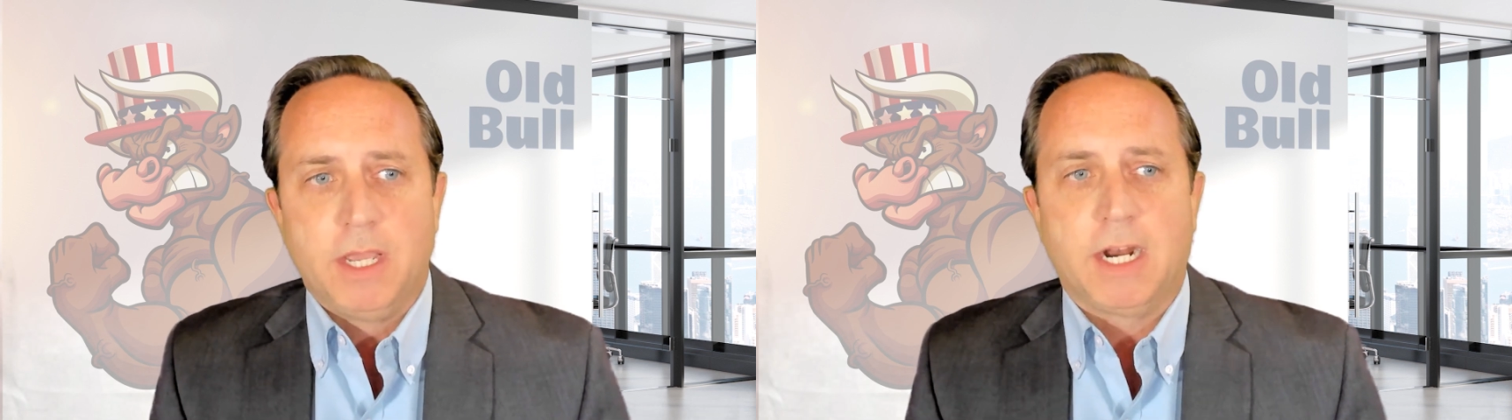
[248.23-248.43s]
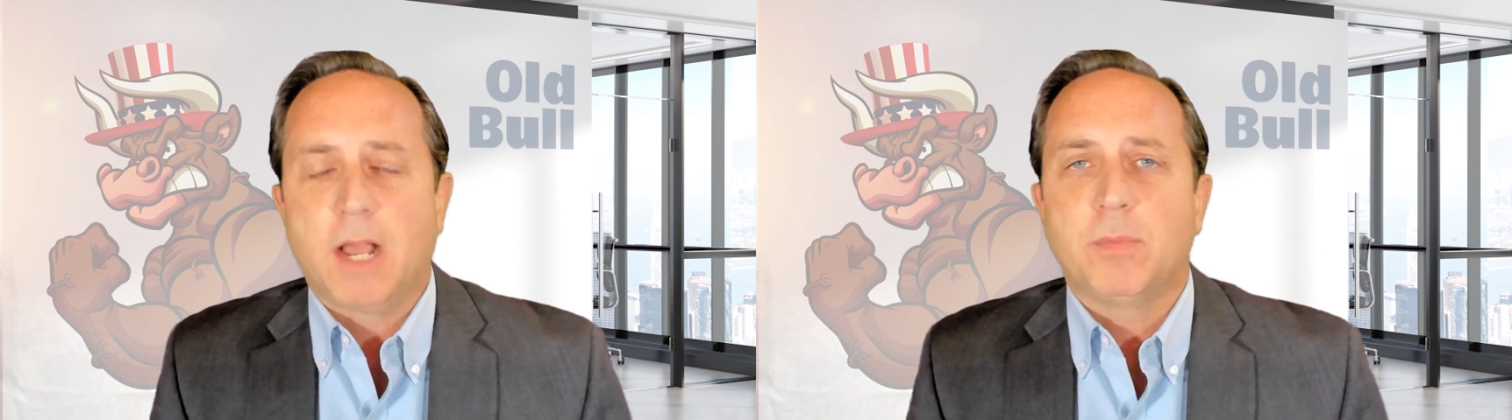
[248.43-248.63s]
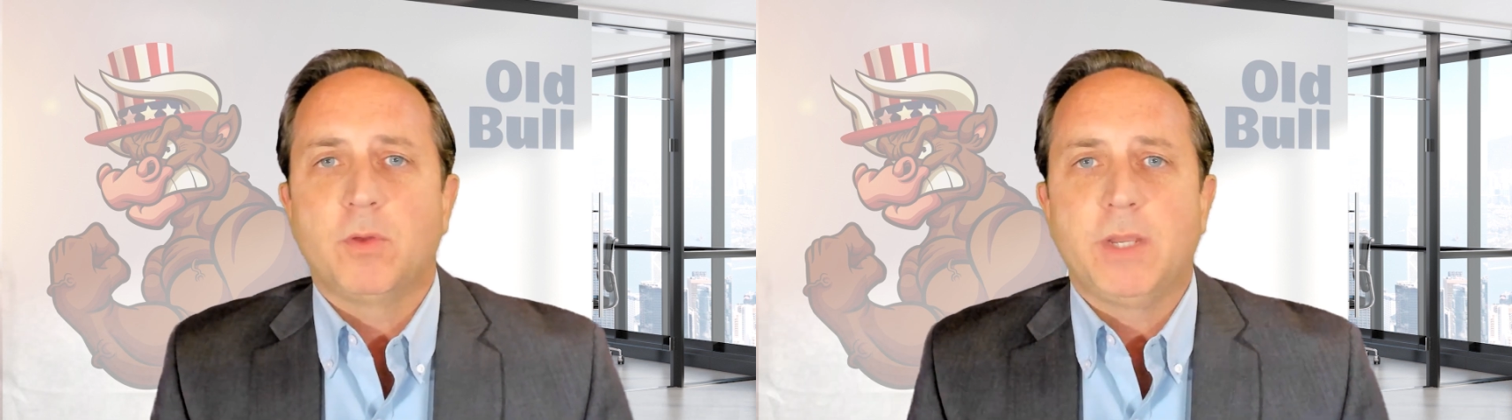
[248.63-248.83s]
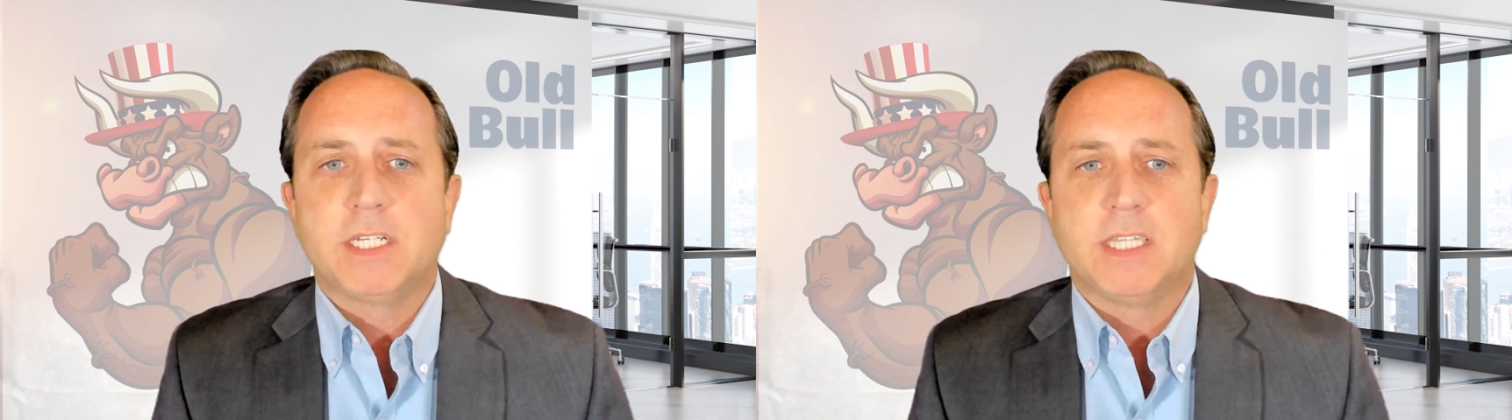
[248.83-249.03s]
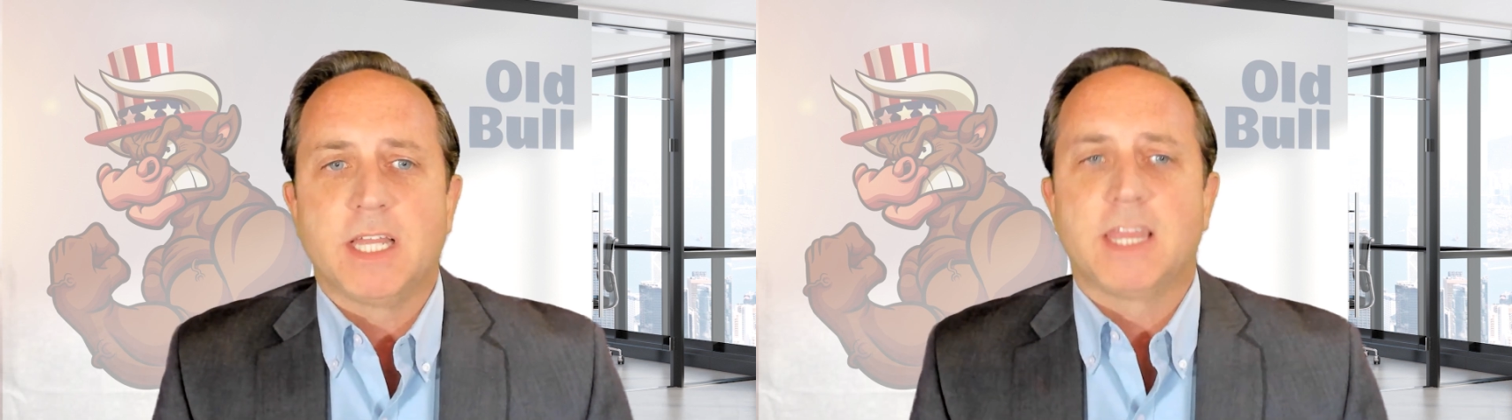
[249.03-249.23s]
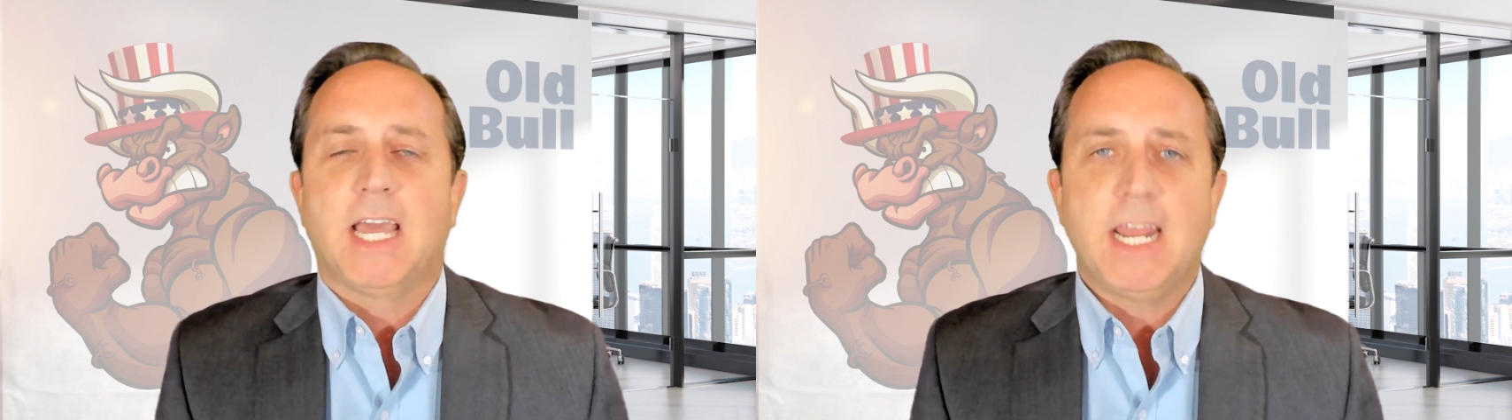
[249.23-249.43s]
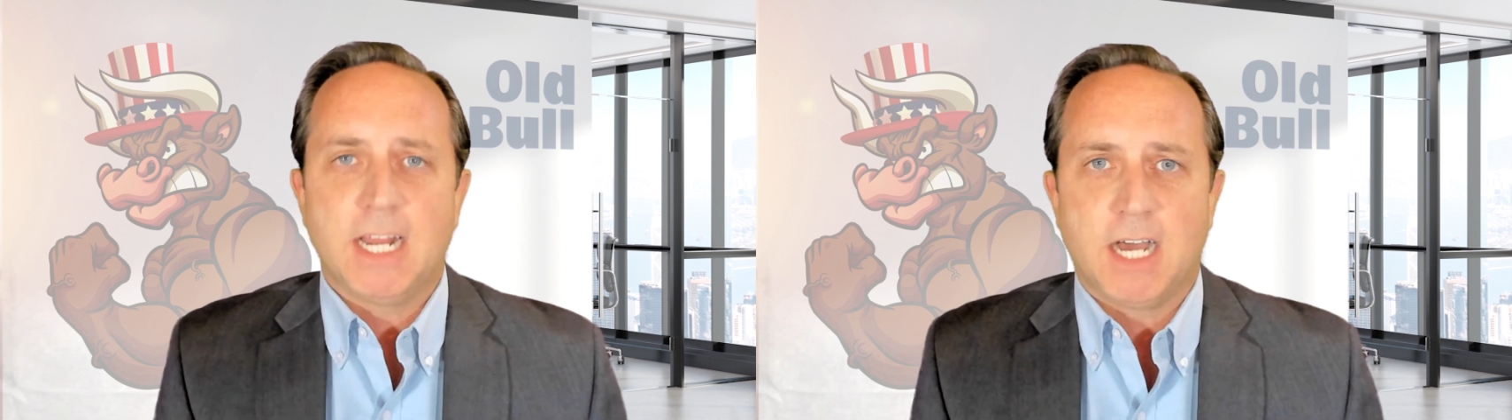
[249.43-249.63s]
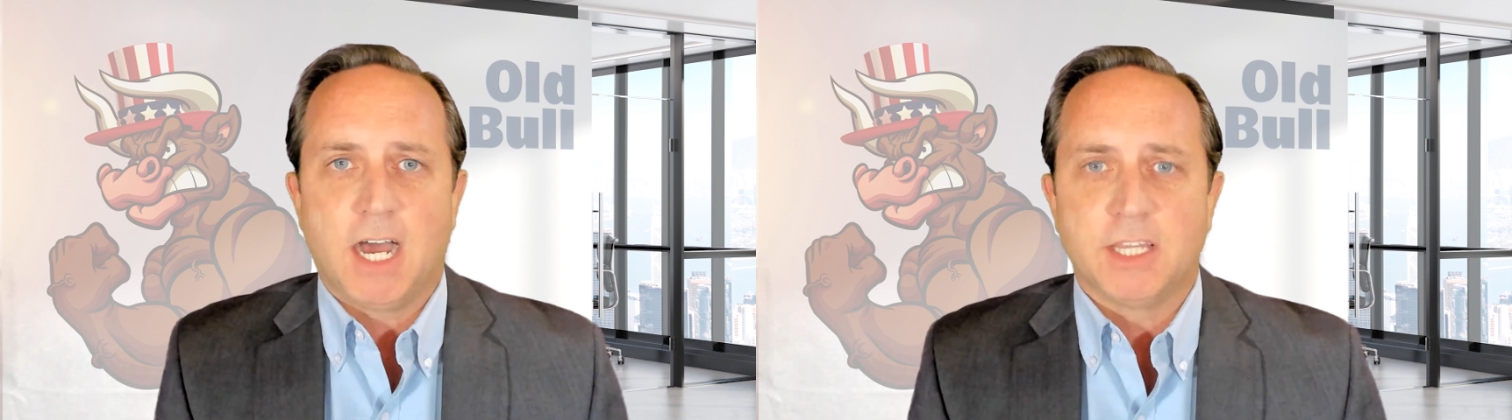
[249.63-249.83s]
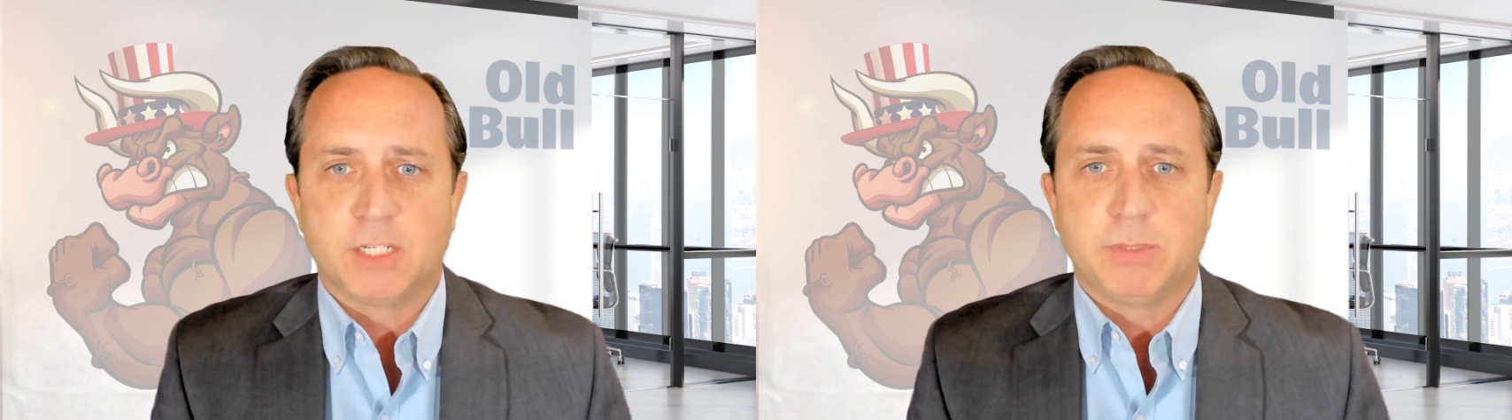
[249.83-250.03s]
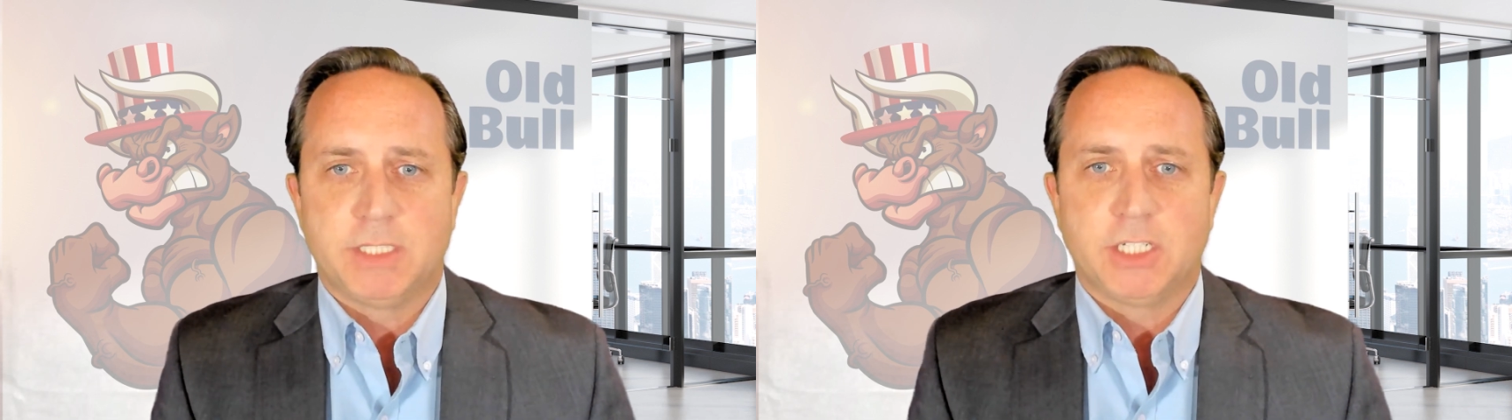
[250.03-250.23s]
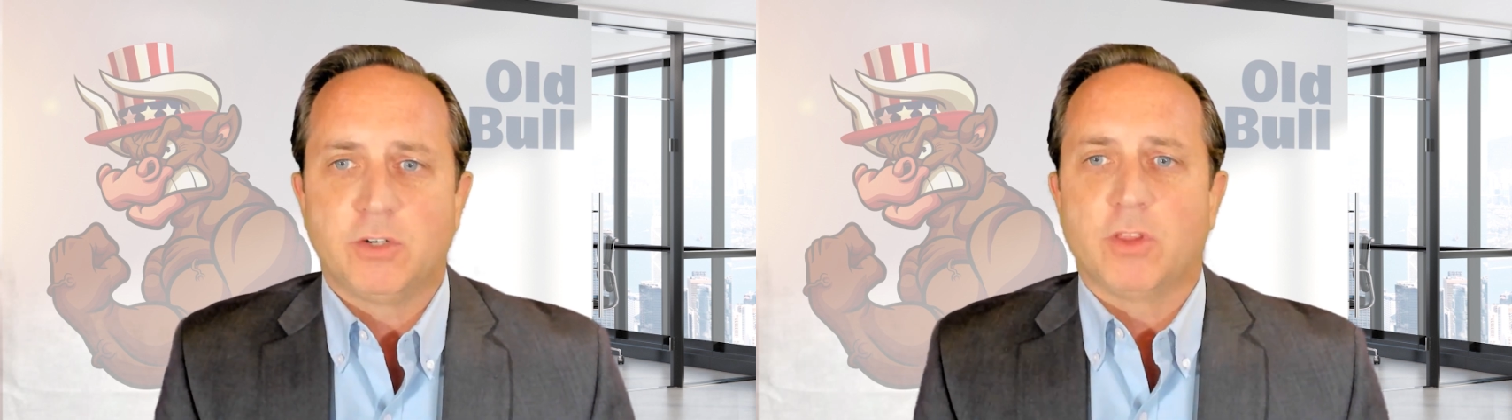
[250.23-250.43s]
In a couple of weeks, the theta on this position,